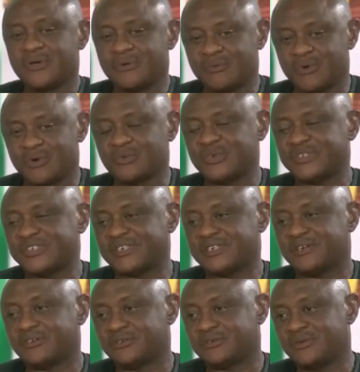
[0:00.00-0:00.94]
what we set
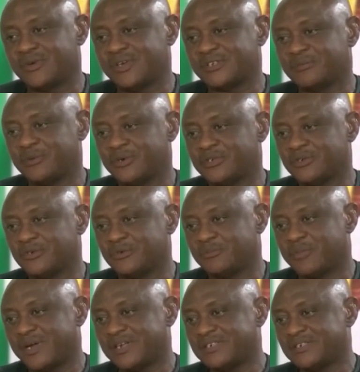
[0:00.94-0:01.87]
out to do as a political
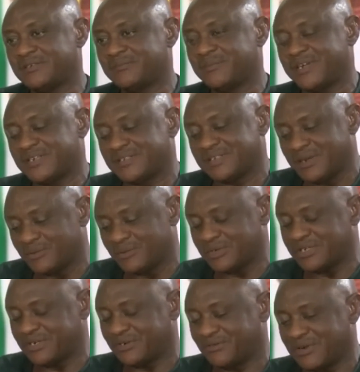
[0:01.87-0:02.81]
party by the time we
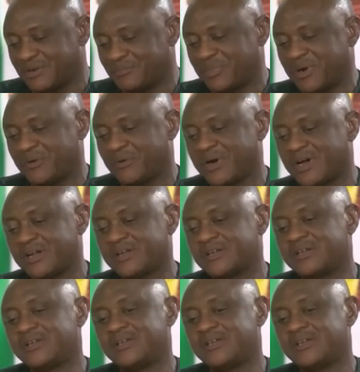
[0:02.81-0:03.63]
take over power